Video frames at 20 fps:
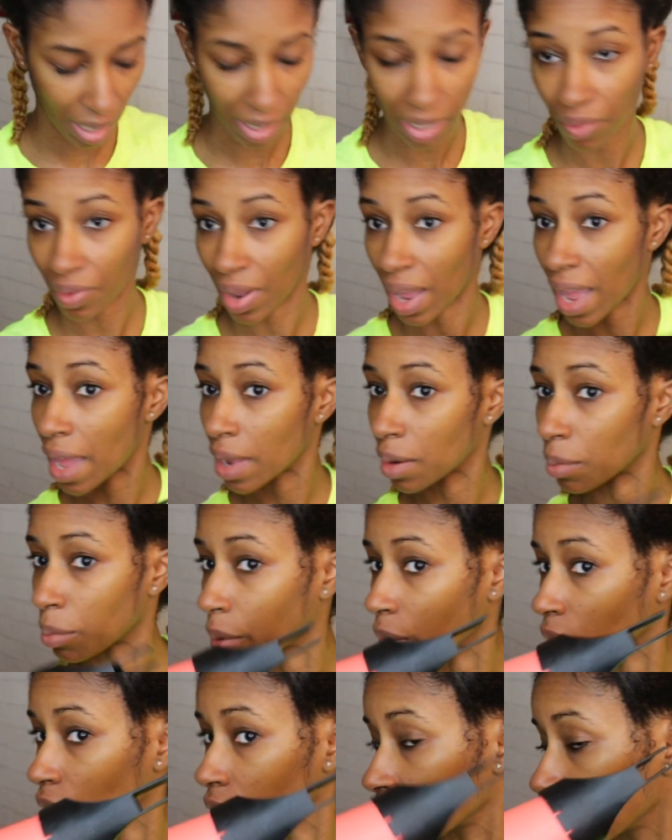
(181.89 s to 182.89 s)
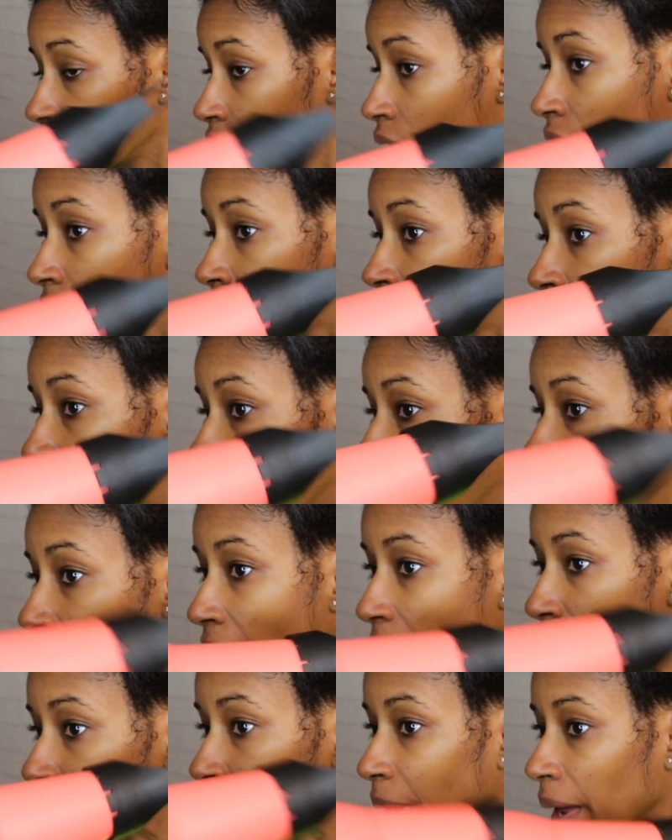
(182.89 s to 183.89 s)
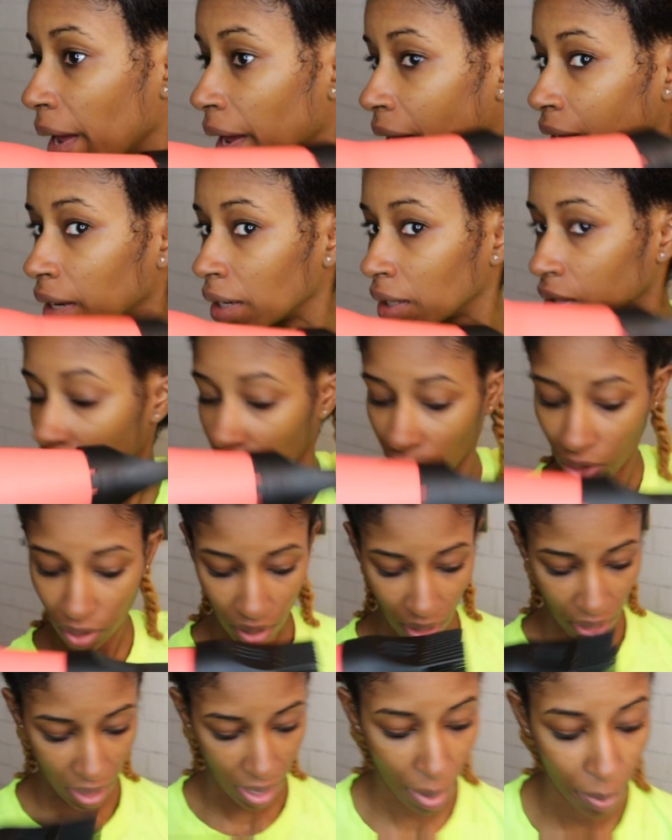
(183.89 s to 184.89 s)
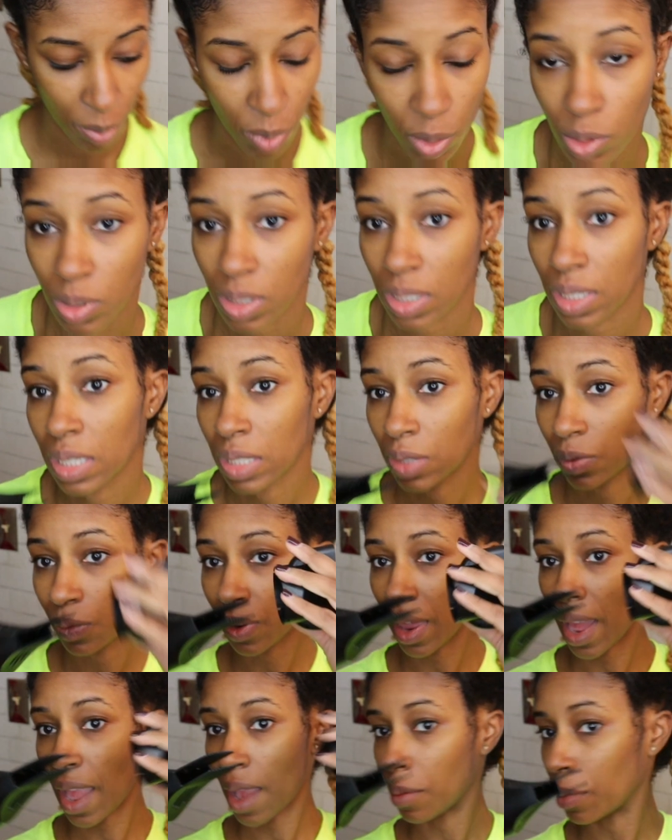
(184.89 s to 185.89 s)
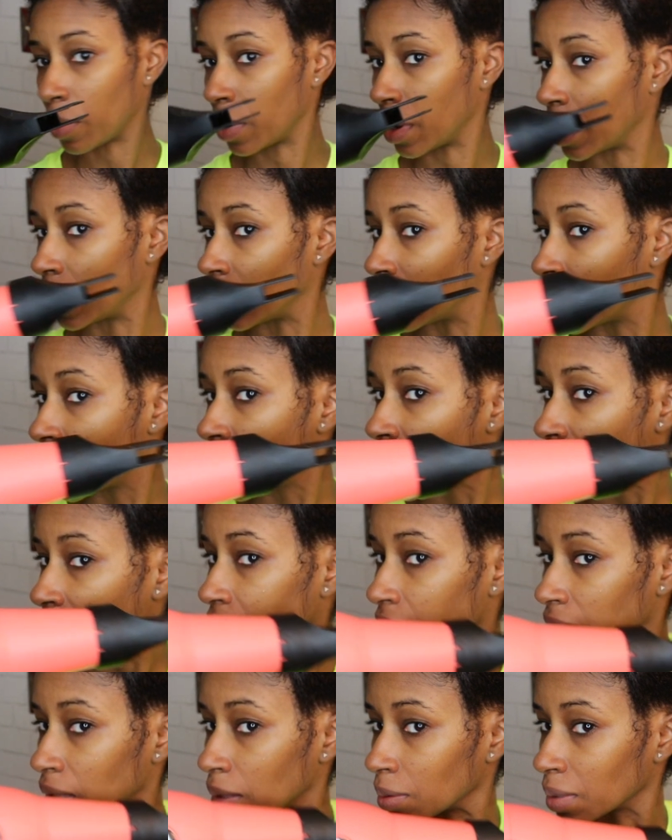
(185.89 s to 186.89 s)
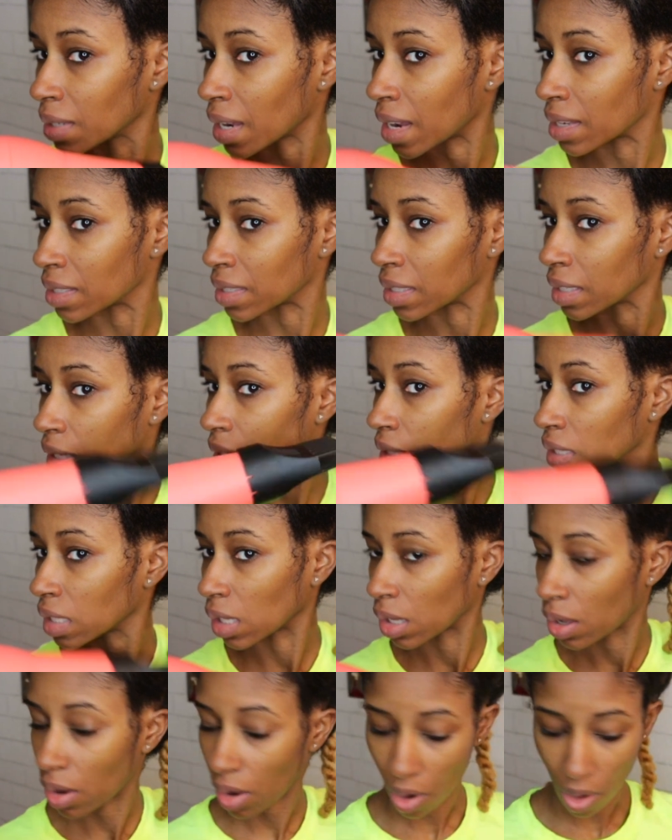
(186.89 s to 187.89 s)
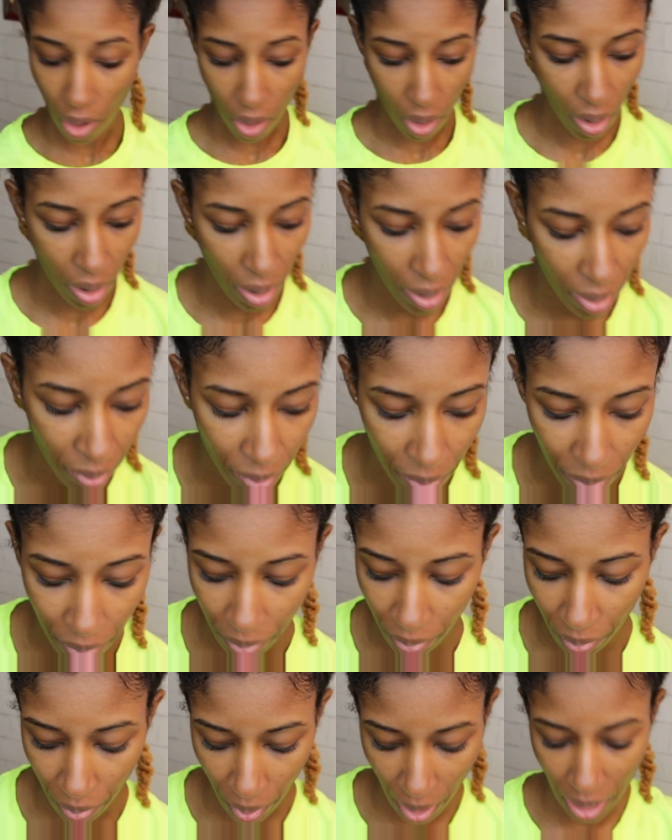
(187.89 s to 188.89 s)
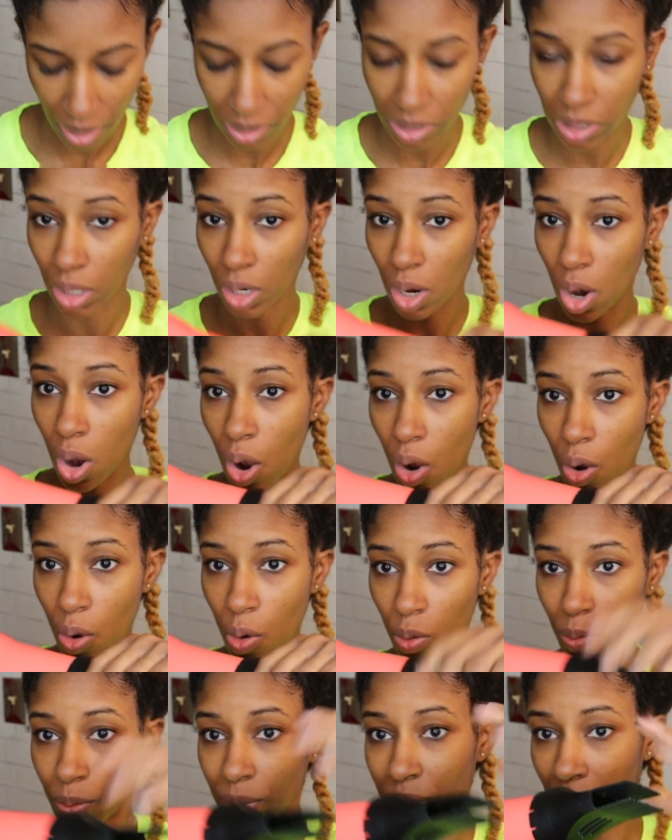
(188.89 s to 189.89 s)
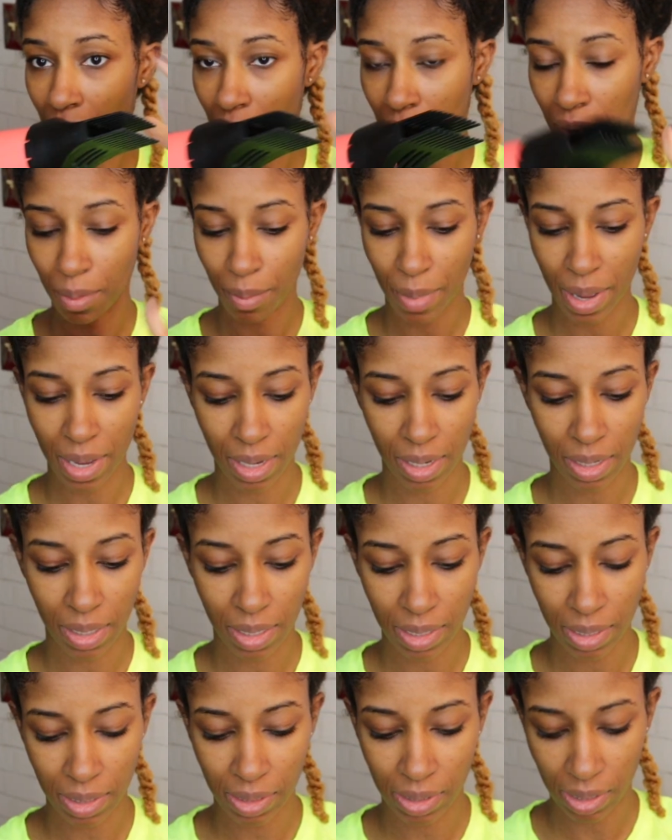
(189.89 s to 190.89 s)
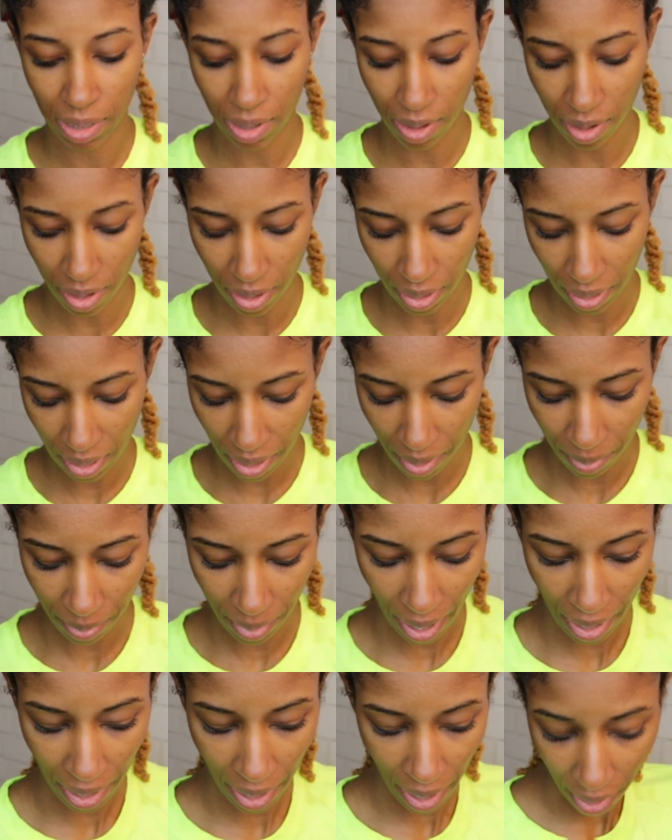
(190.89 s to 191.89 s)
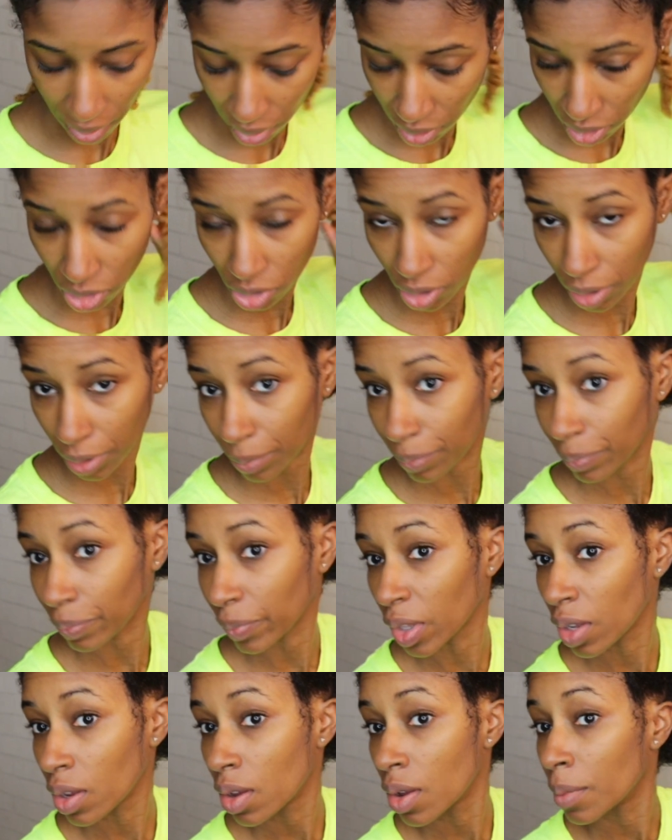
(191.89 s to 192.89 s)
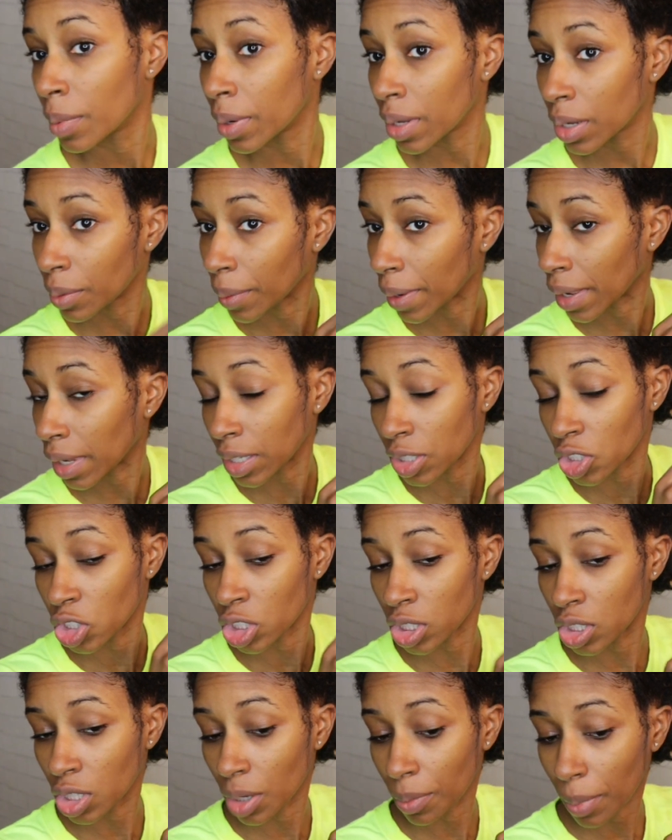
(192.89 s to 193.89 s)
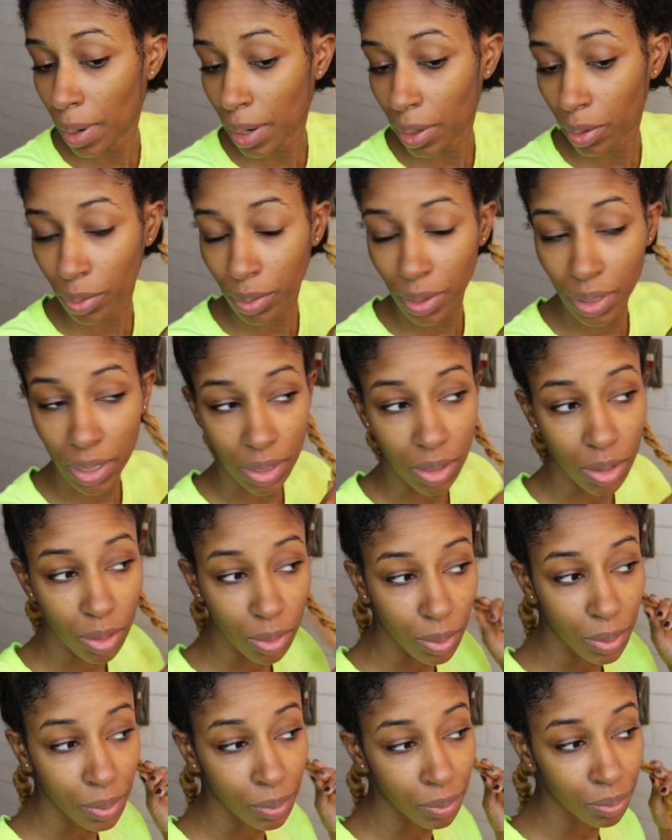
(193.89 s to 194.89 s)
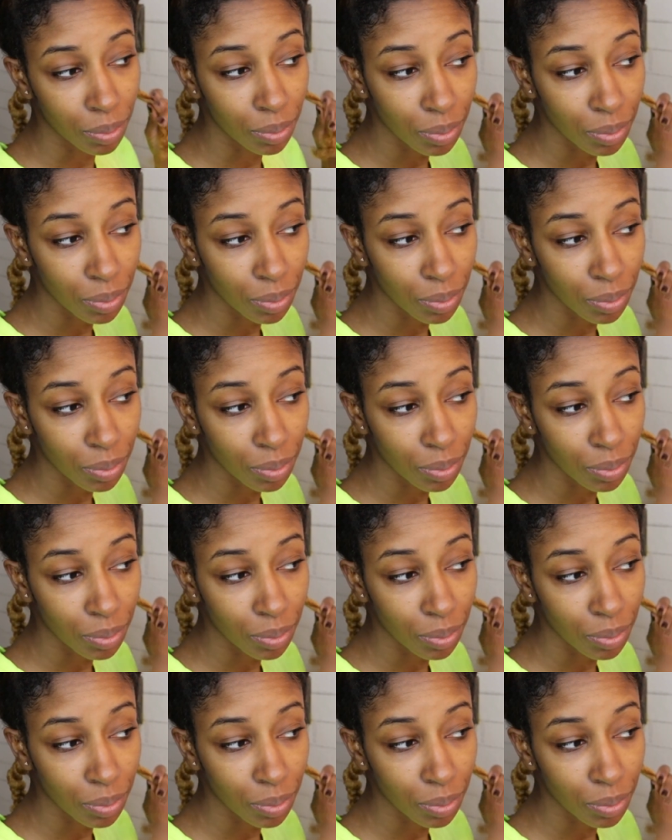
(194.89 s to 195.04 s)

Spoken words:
like if I had a brush, I'm like, and I'm using this flat one, sometimes it gets a little hard, whereas the combs kind of make it easier and keep that hair straight. But anyway, let's just jump right on into